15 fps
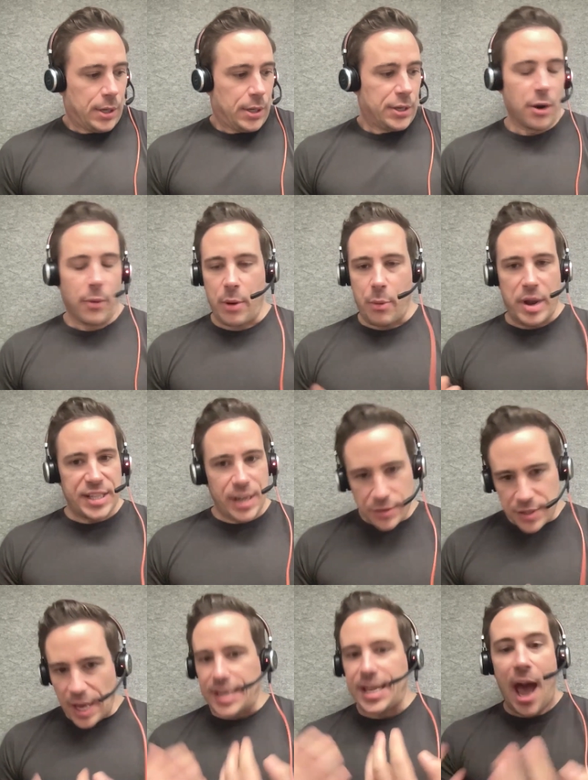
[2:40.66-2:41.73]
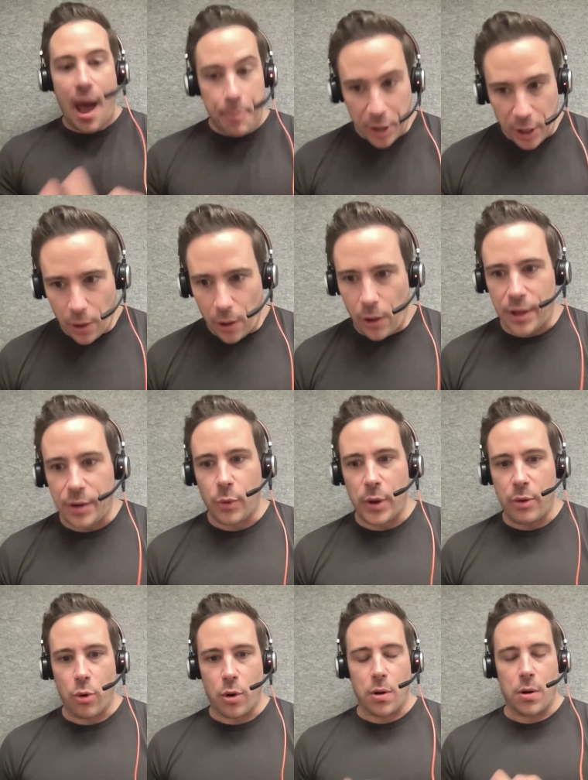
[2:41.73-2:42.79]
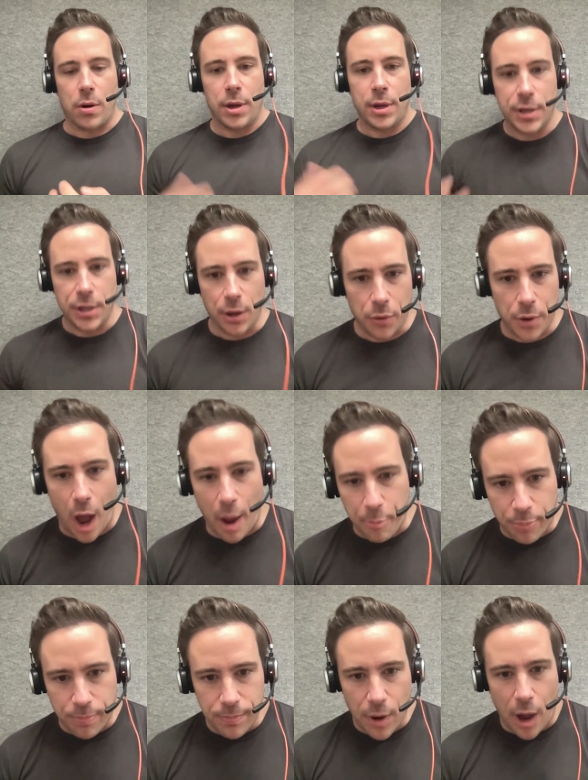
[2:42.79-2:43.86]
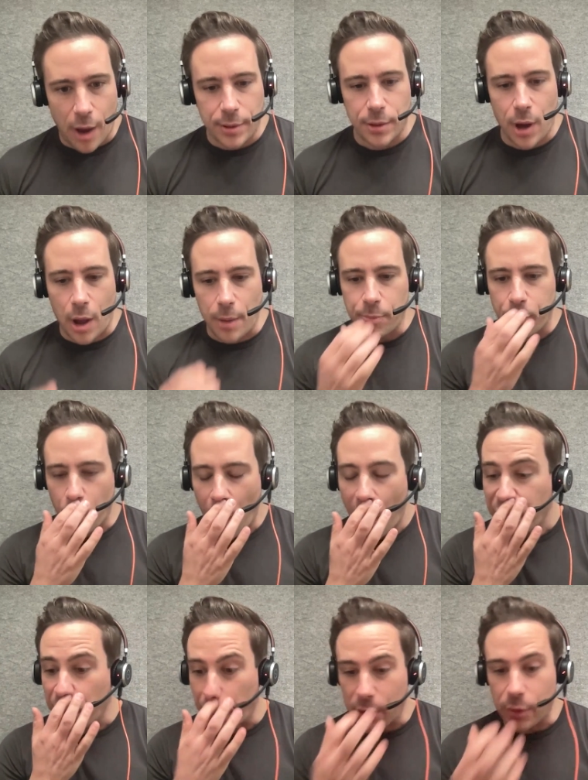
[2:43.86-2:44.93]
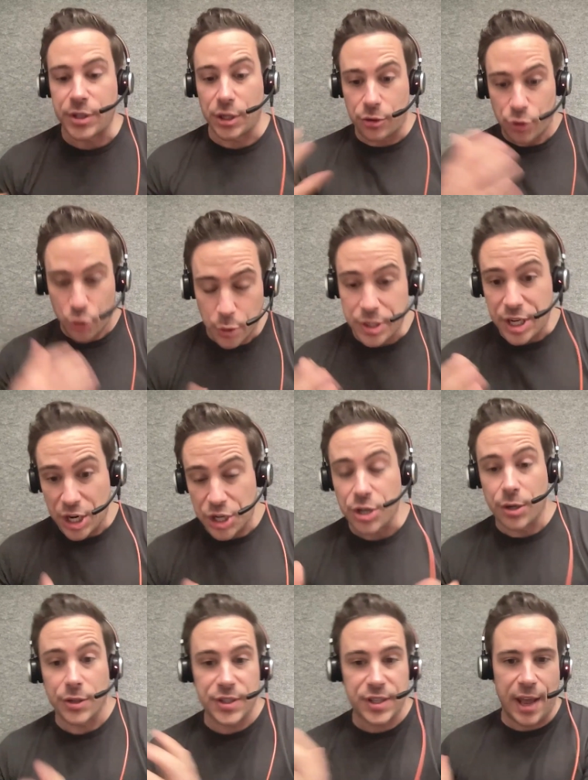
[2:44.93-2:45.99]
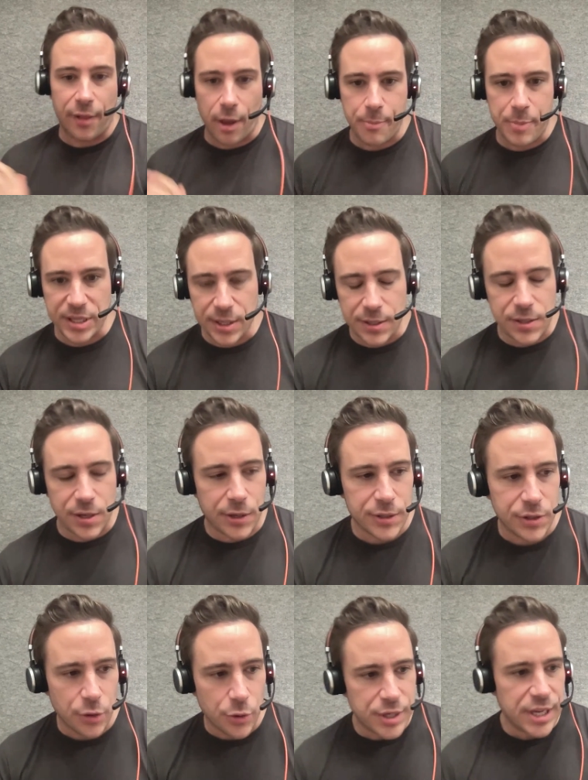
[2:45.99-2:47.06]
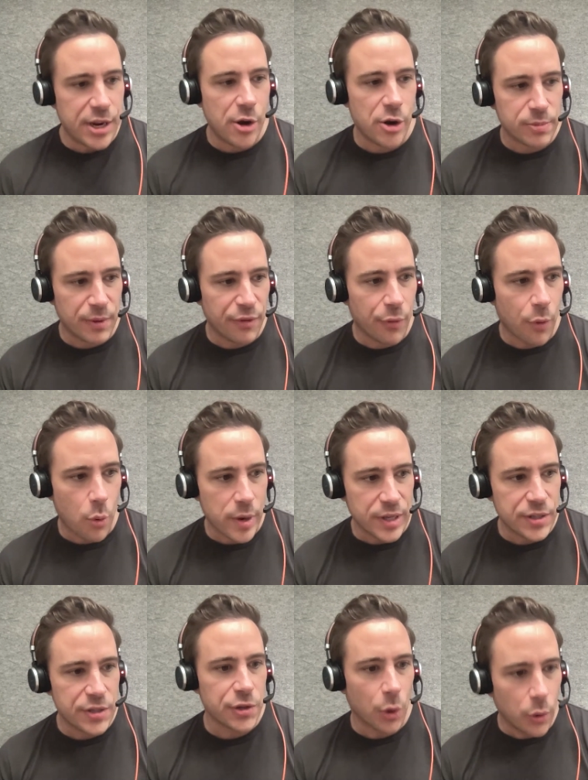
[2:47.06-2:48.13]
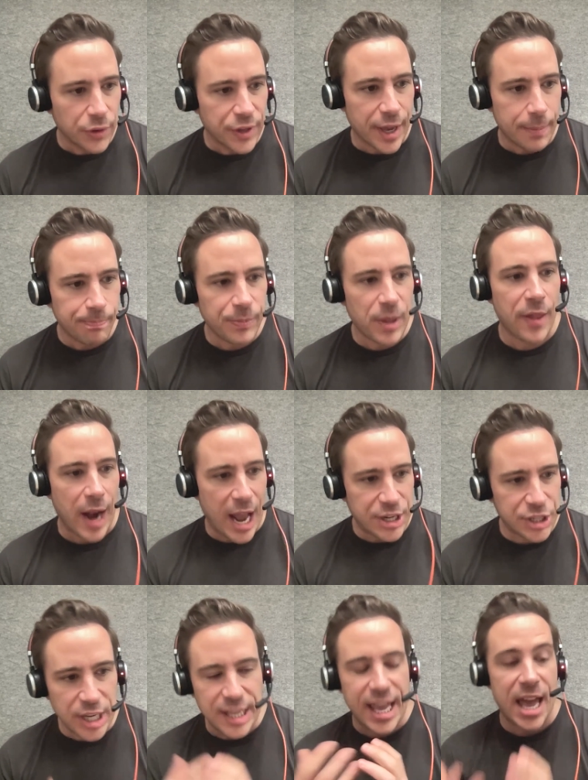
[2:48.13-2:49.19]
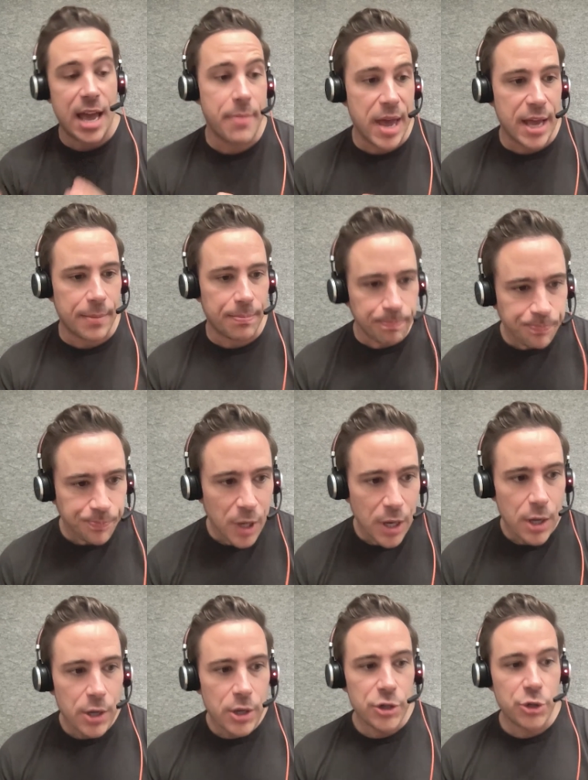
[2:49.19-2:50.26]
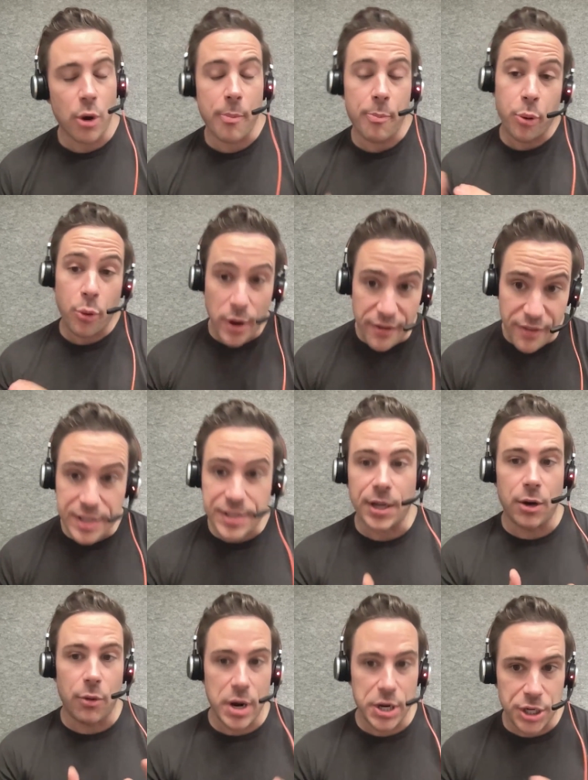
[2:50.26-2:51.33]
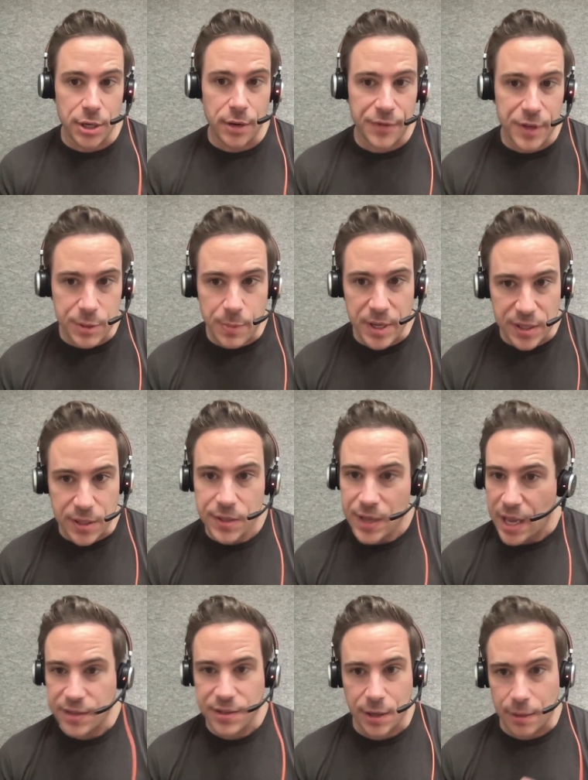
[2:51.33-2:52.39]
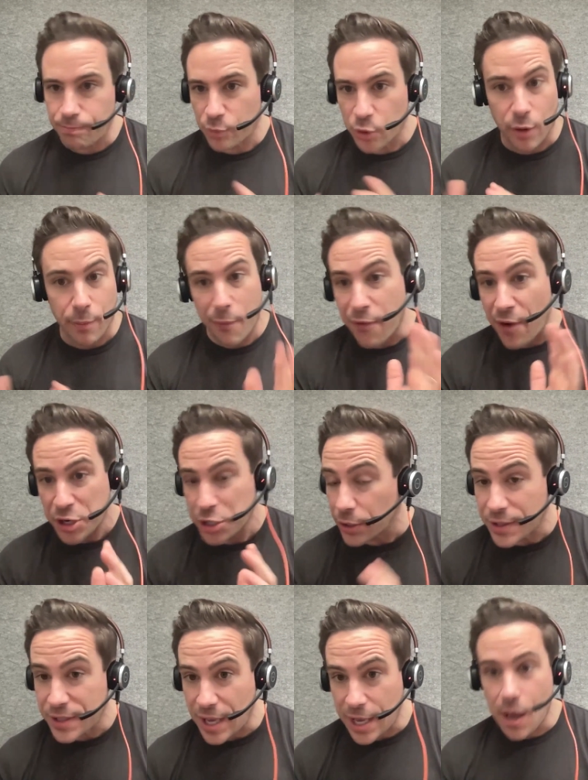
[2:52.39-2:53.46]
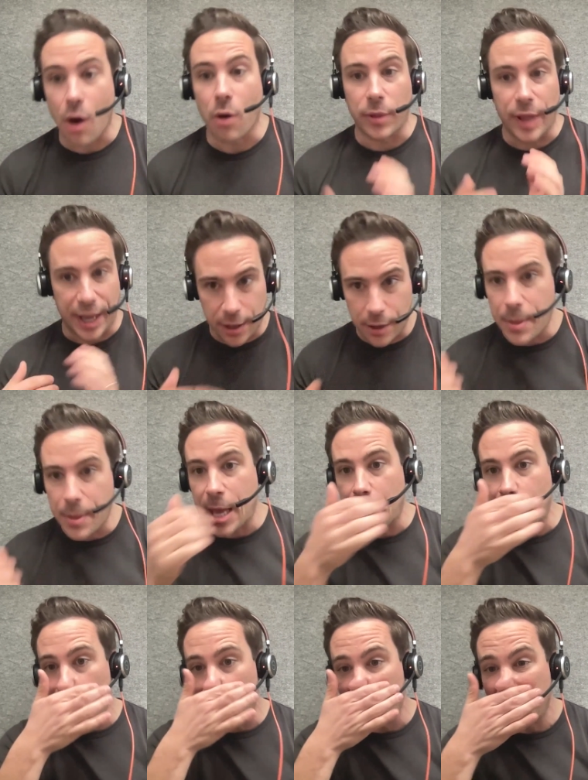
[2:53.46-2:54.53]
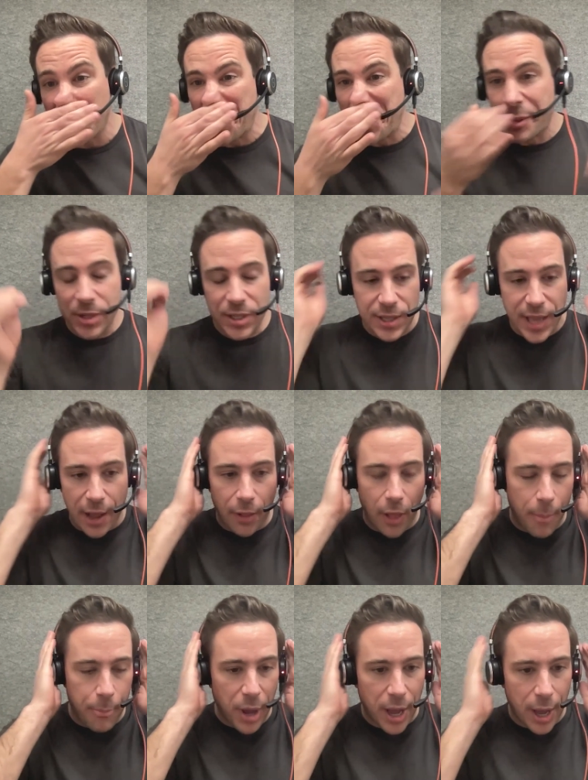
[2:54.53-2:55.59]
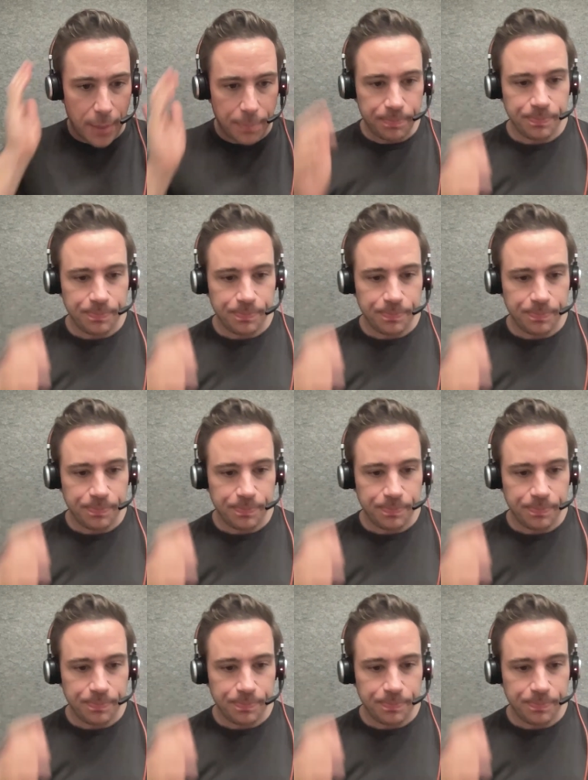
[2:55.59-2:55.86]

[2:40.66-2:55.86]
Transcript: we raised outside capital and we were, not profitable. It was a traditional scale up business. Took us 13 years before we sold it. And then I actually came in to a previous iteration of this business as a sort of professional CEO, like come in and scale up a